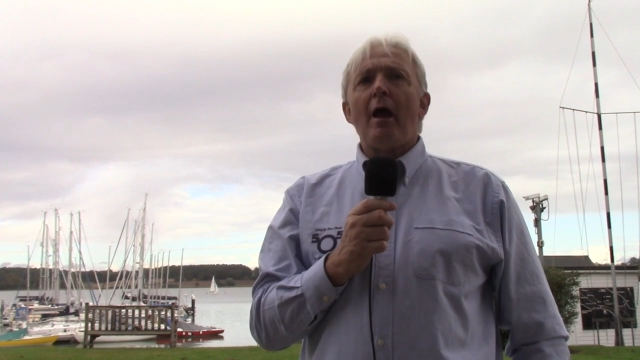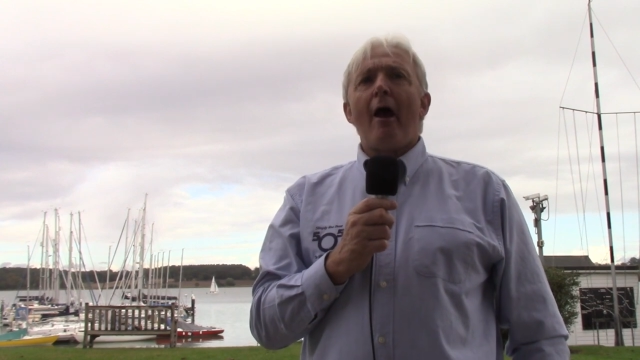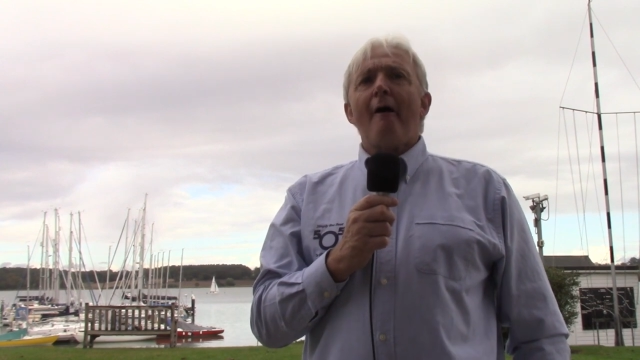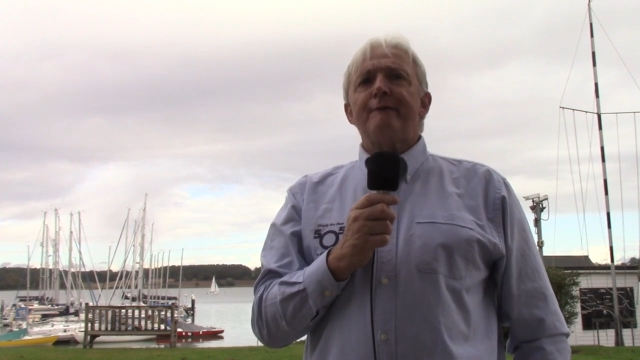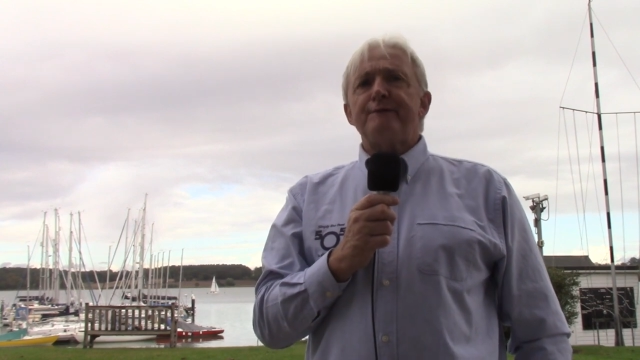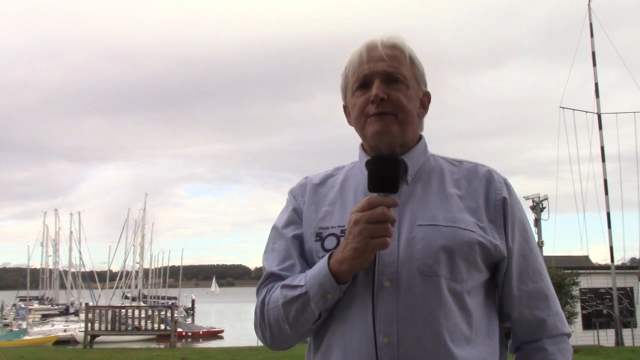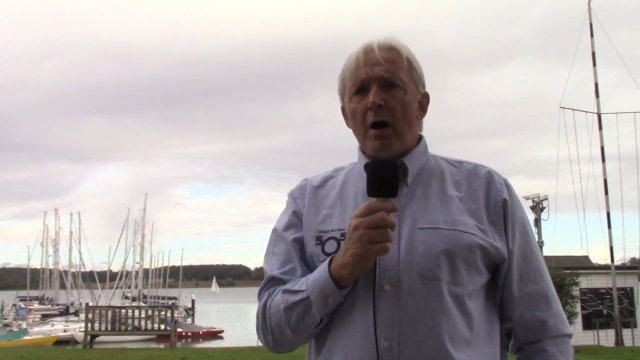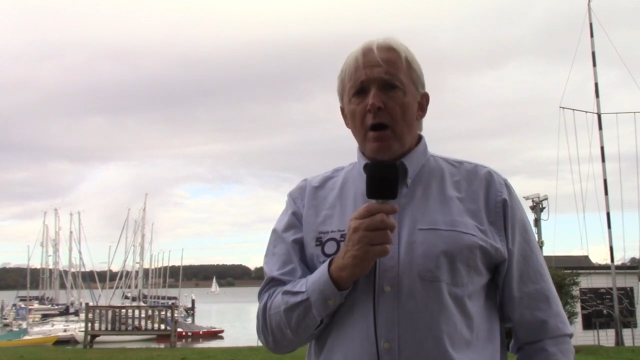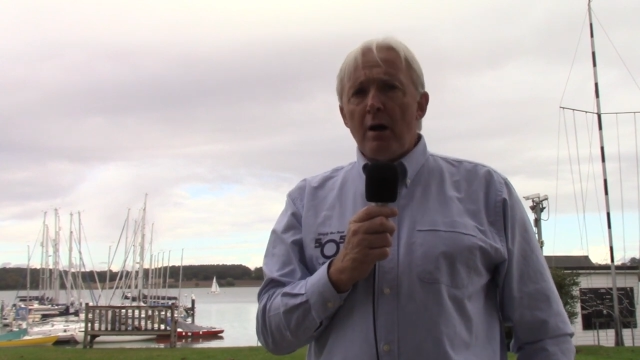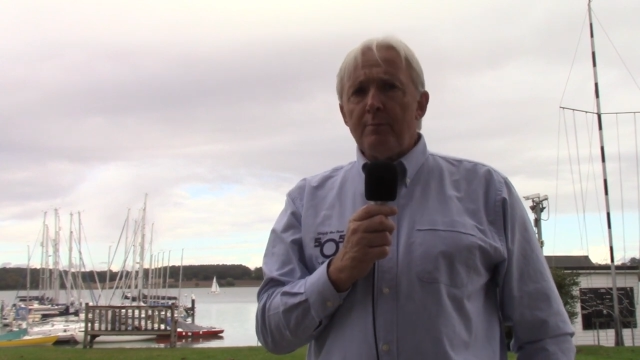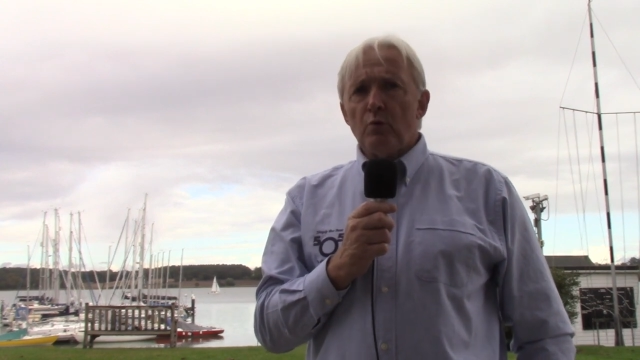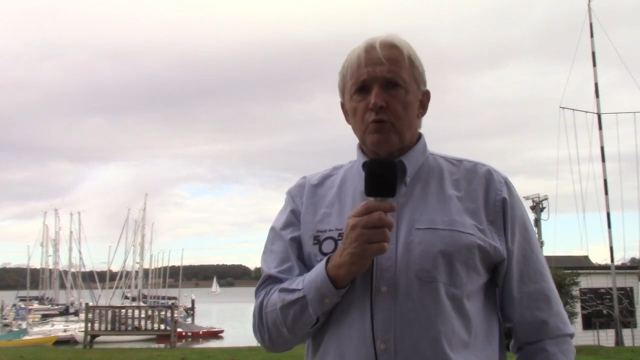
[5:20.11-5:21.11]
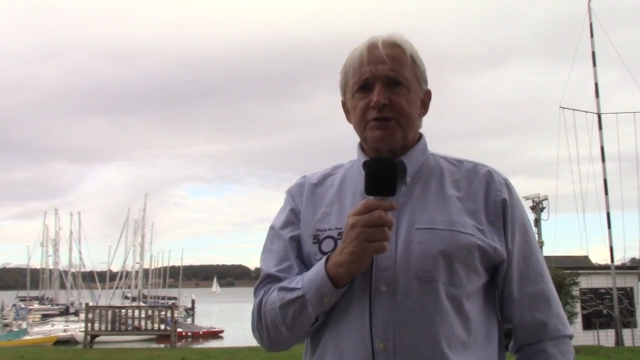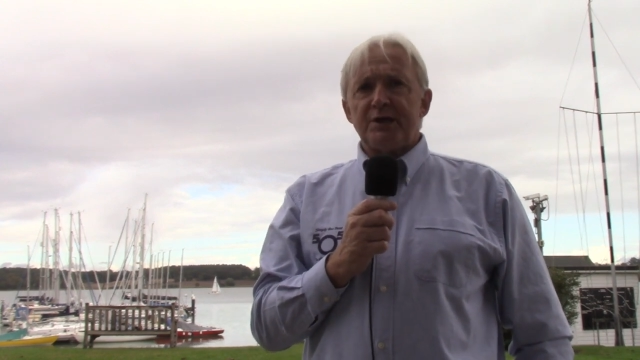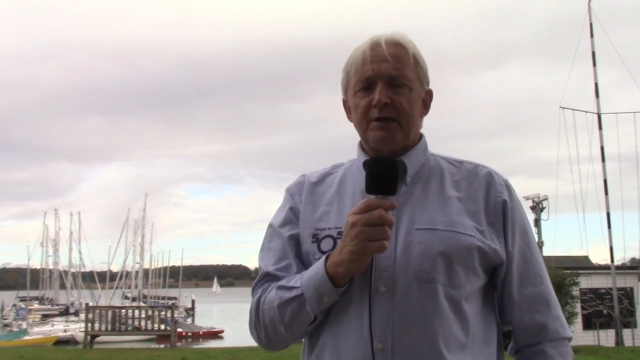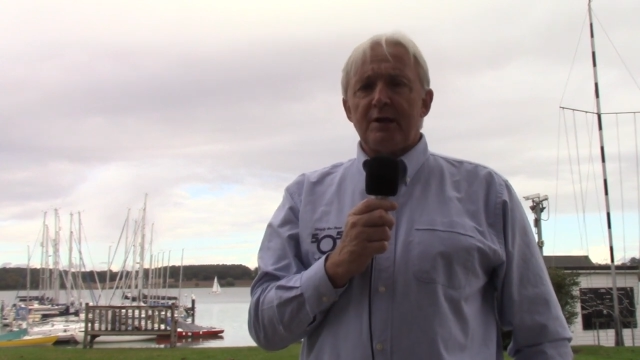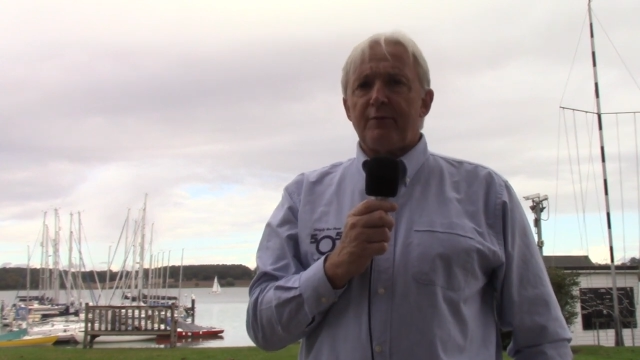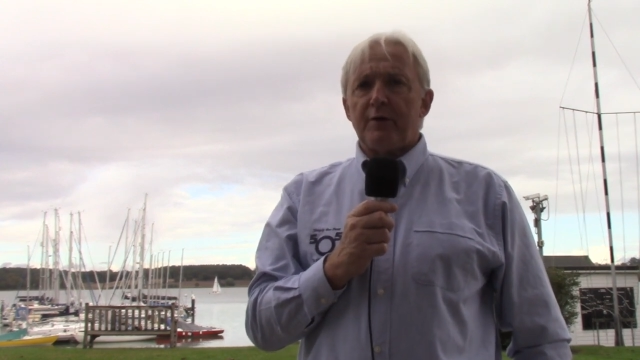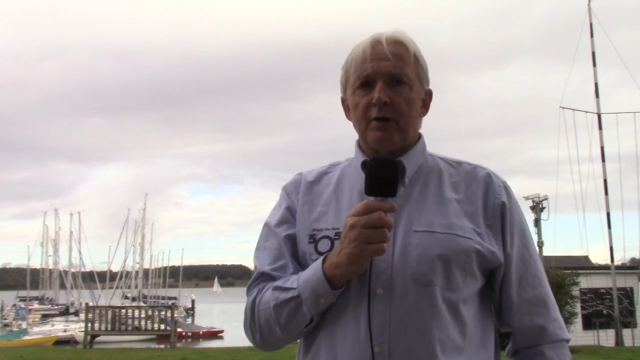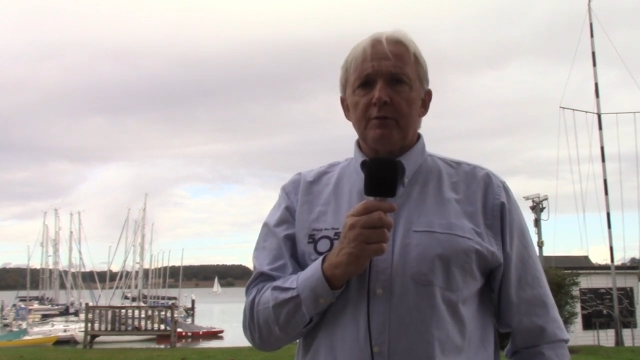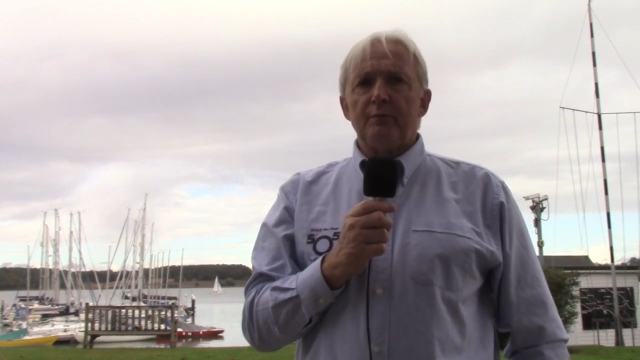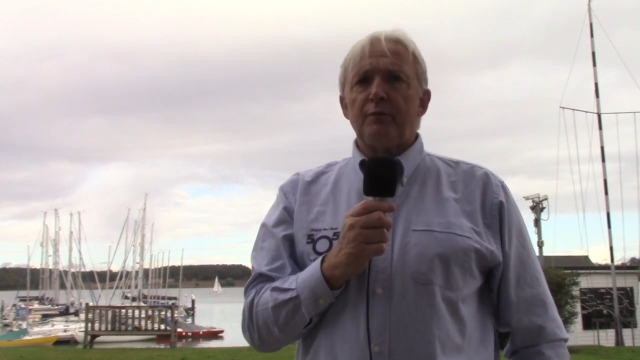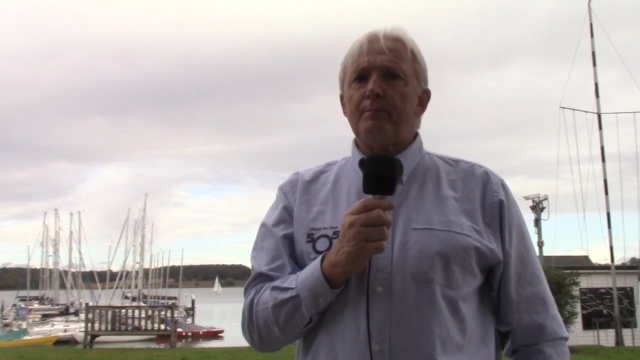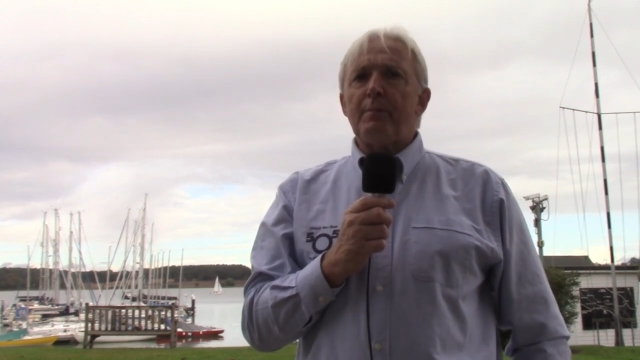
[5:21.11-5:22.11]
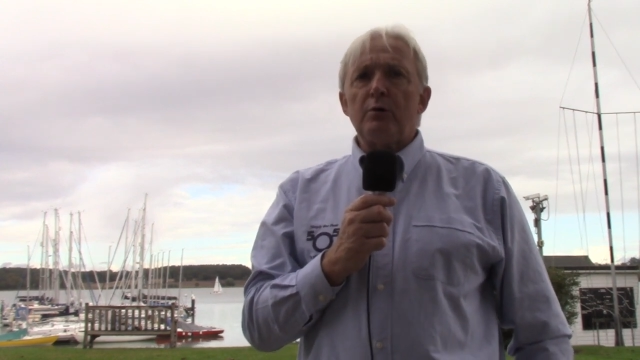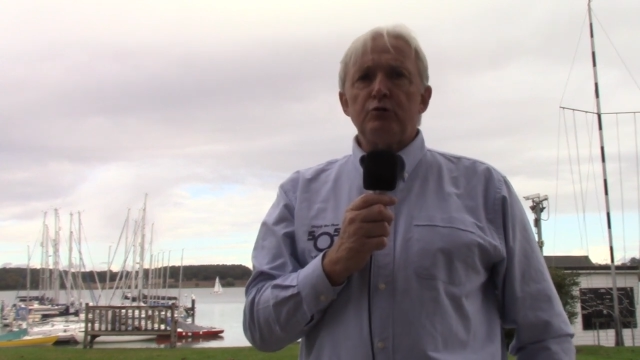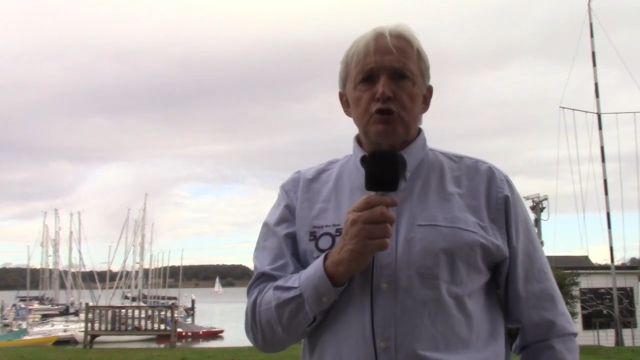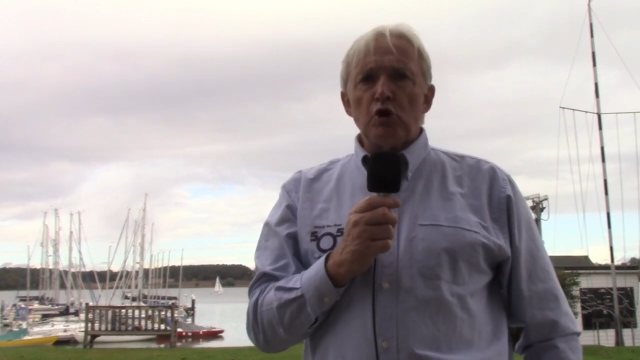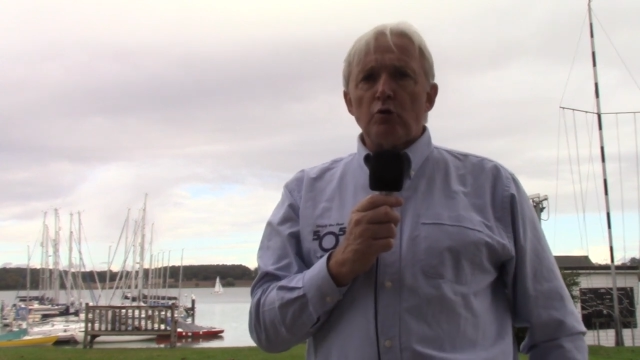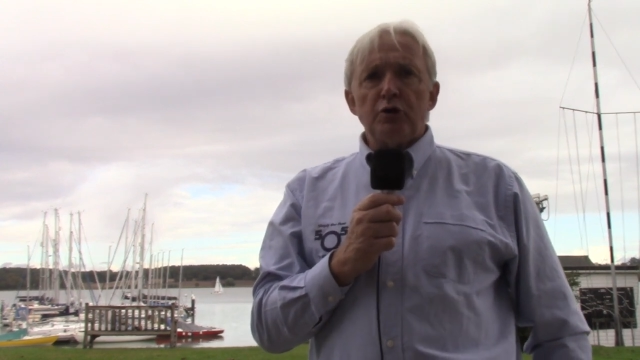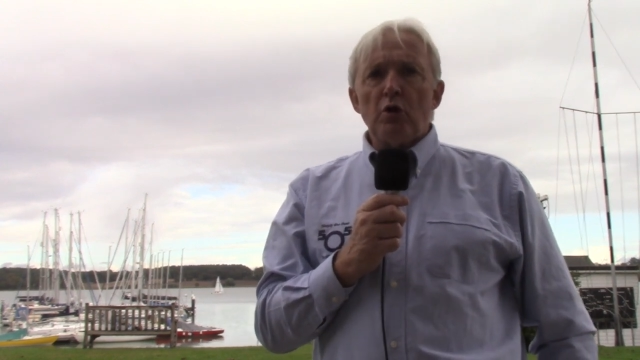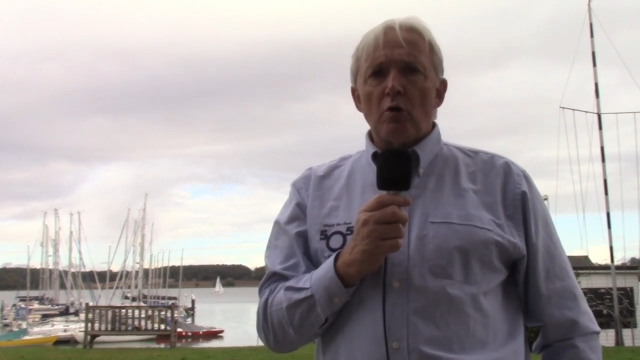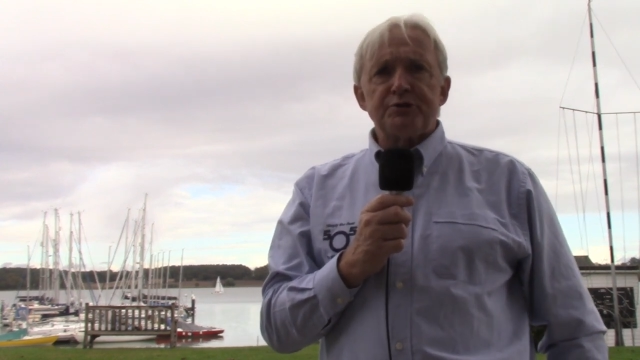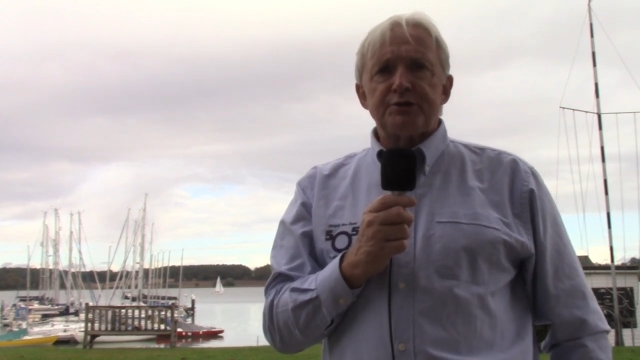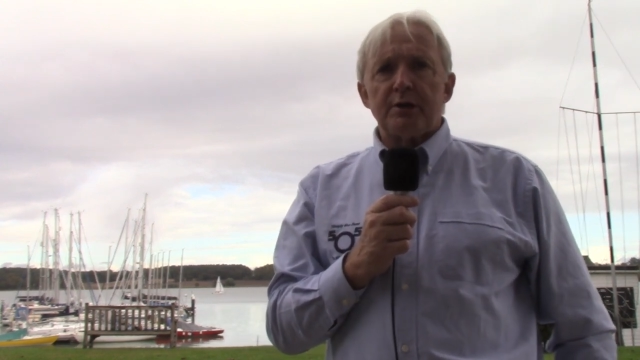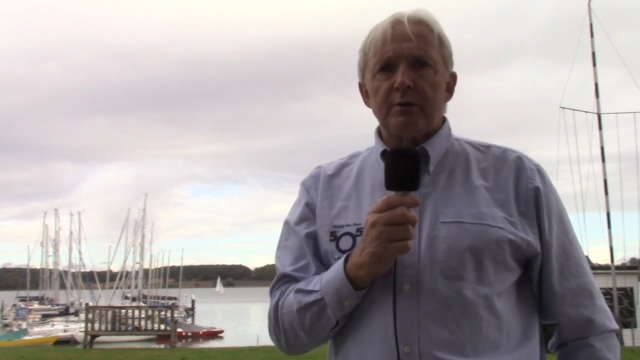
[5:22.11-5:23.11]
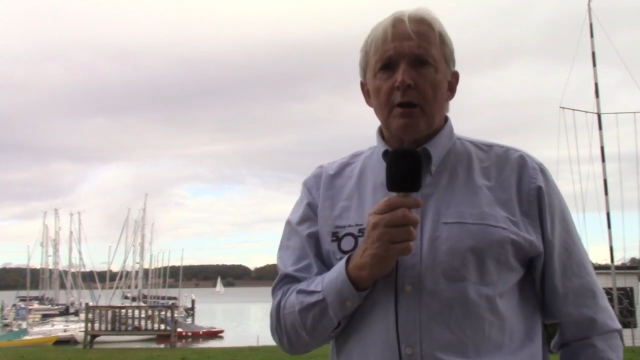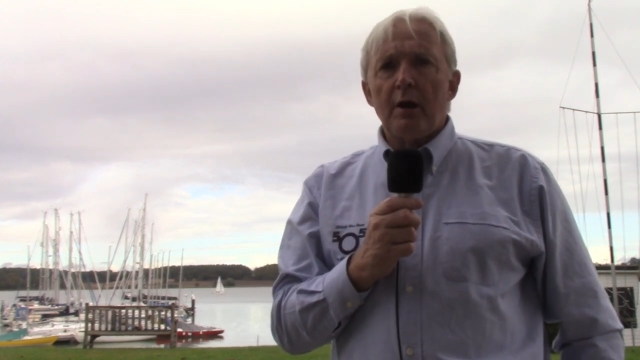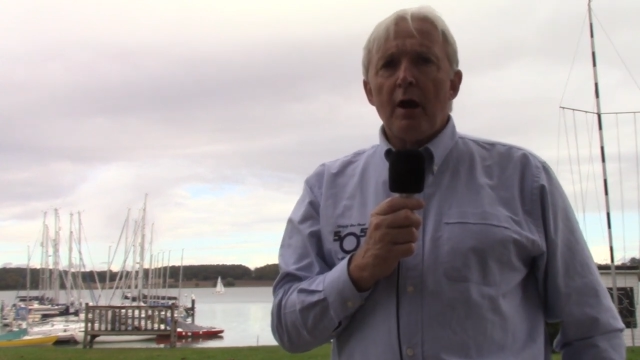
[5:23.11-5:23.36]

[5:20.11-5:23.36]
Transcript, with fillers: far more significant for both John and Austin,